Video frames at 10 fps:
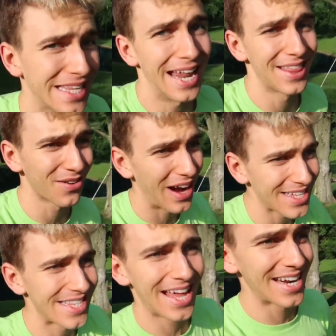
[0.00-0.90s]
was that in the
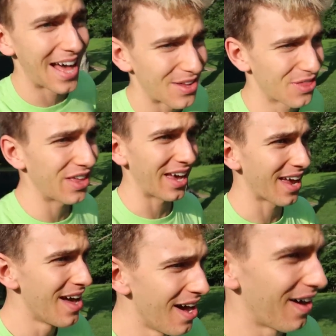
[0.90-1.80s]
grass? Not another
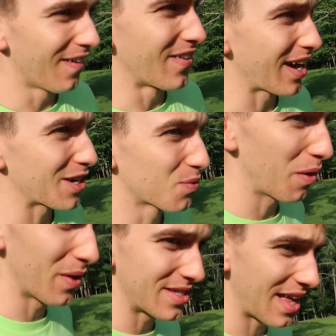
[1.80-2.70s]
thing. Oh my gosh,
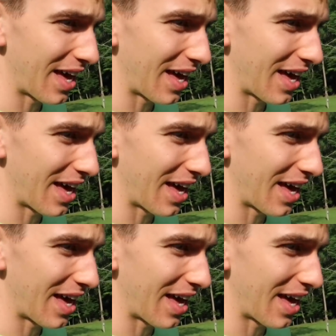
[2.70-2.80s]
what was